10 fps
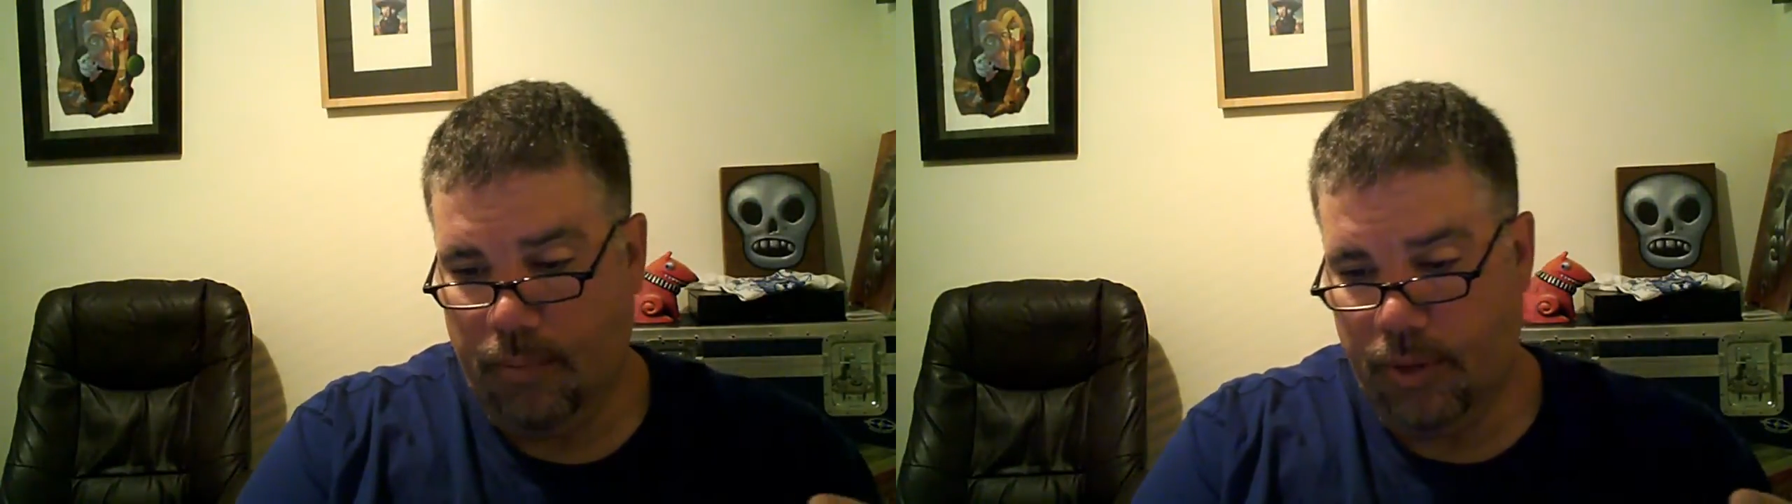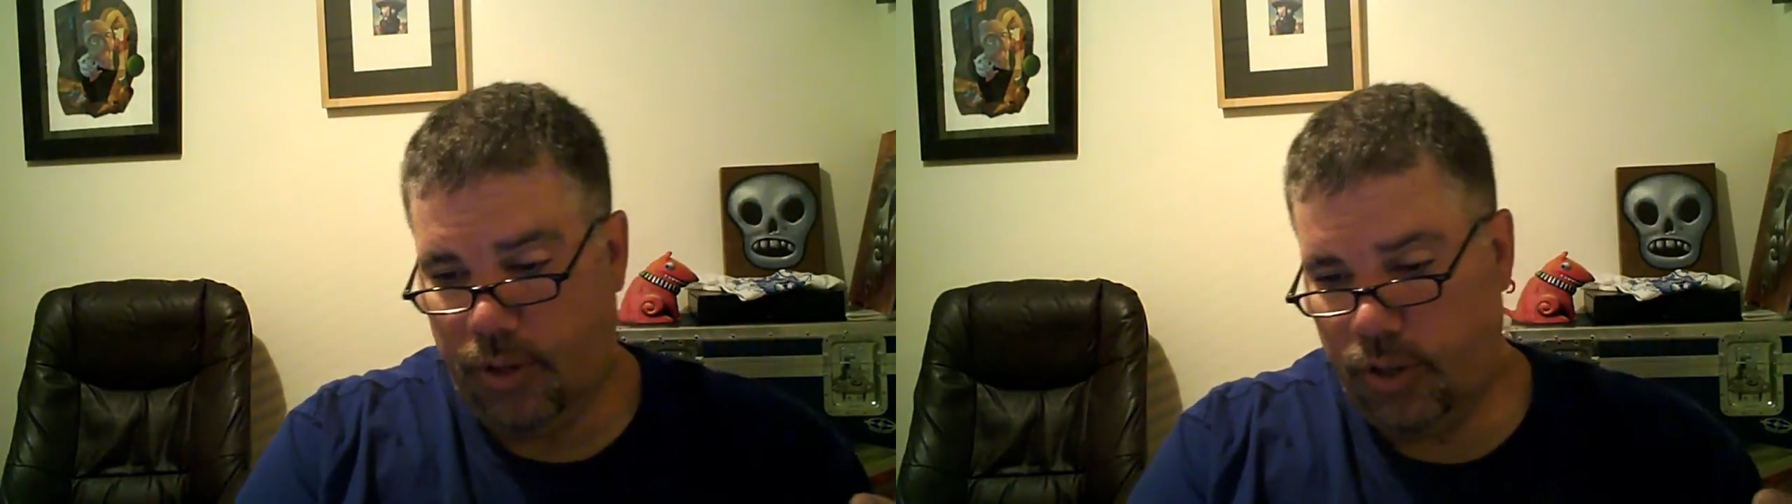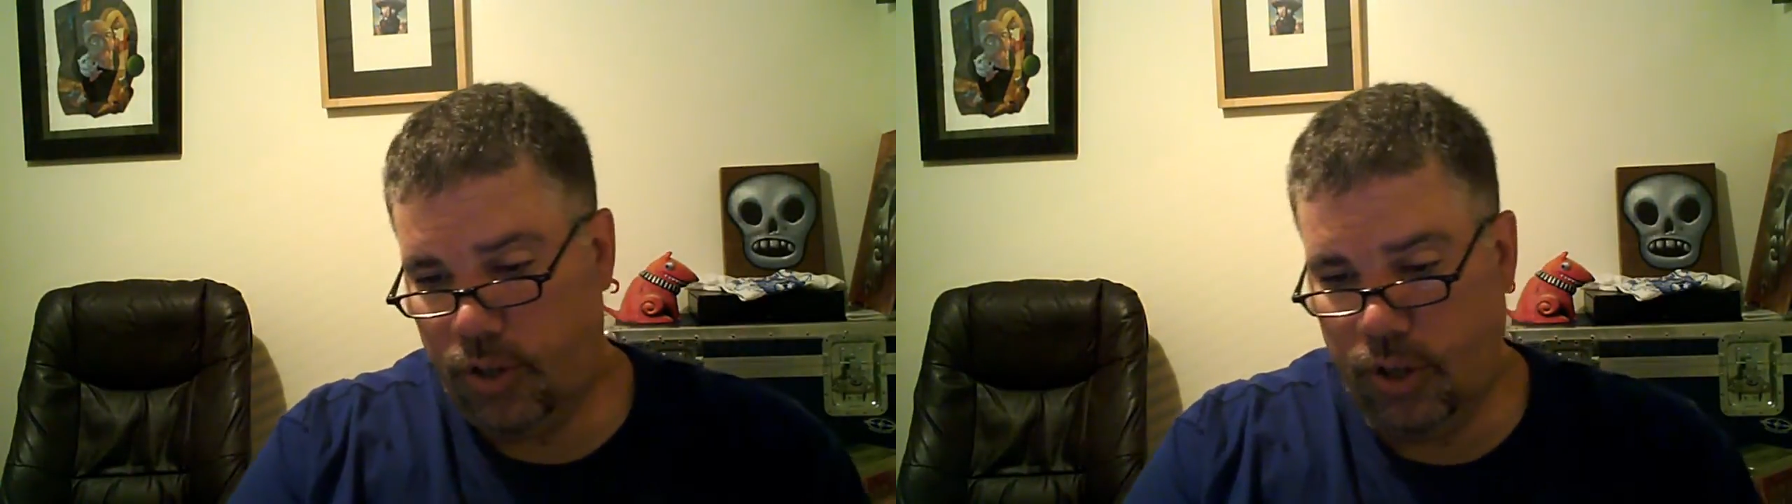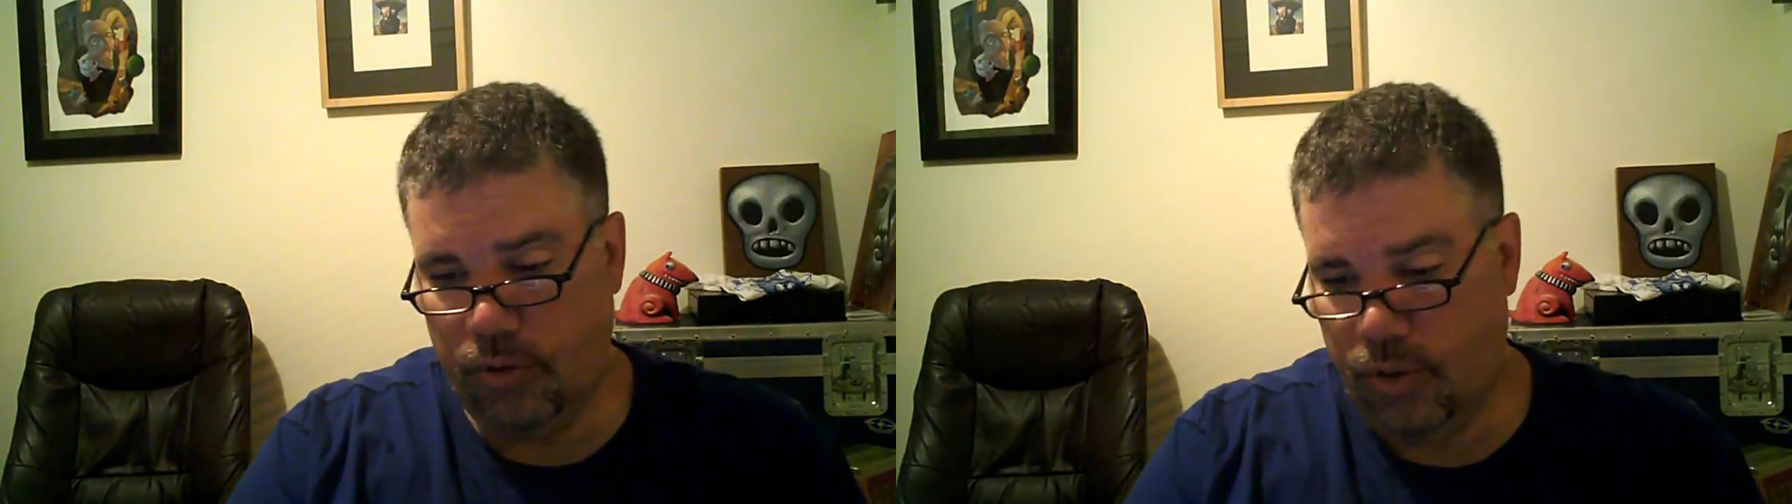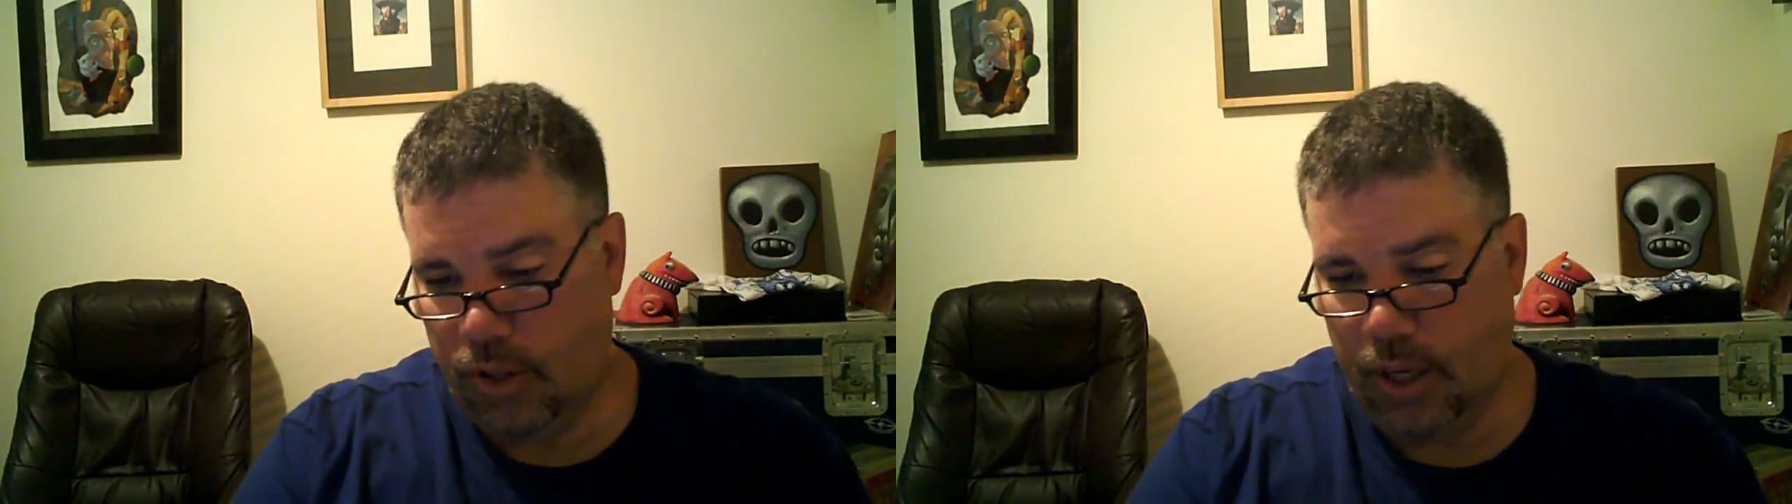this huge
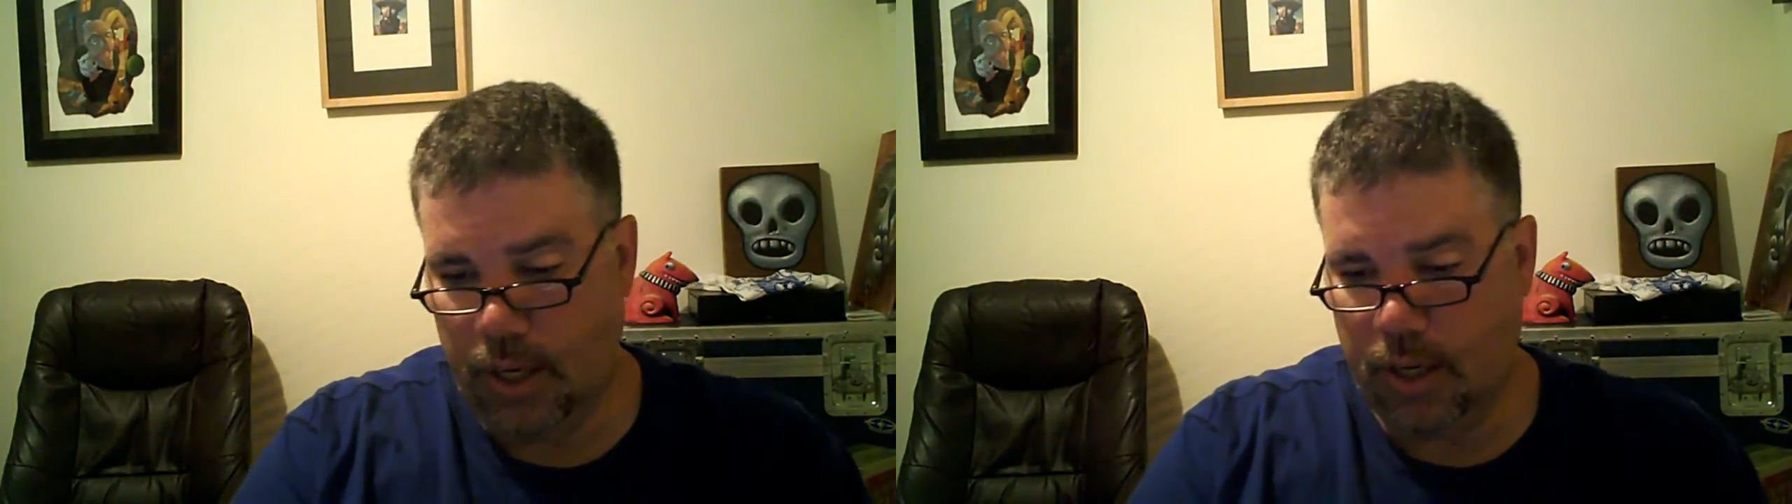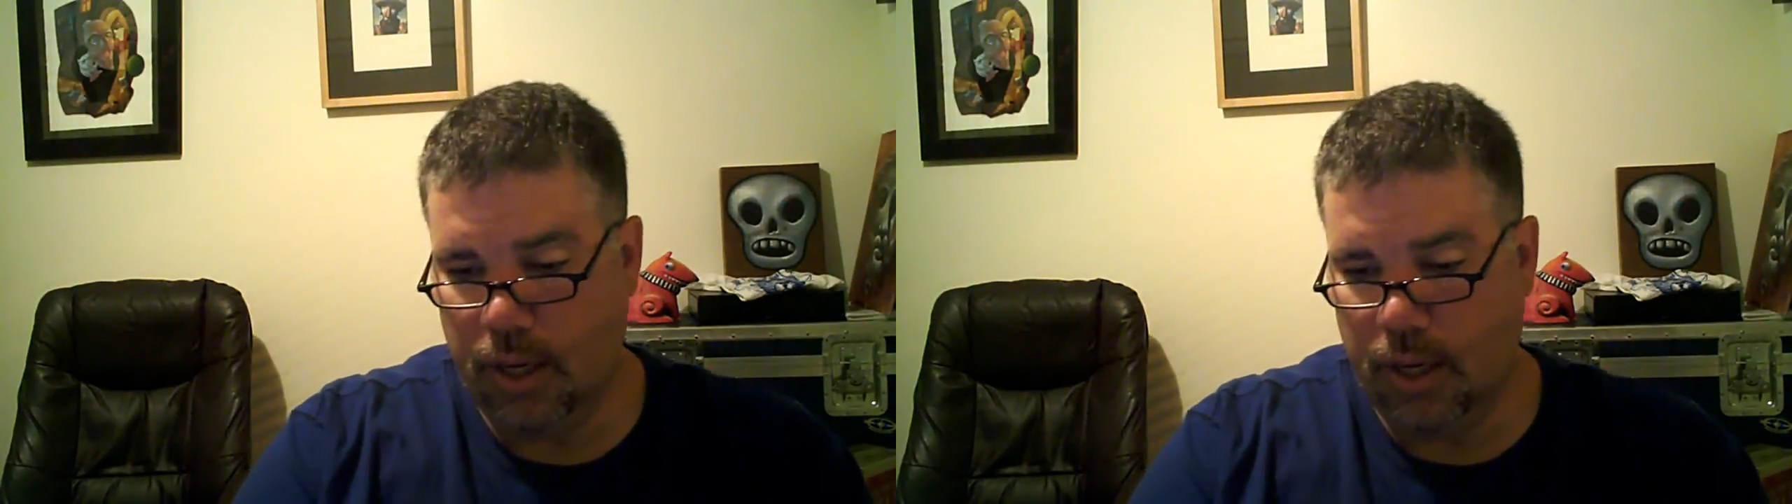thing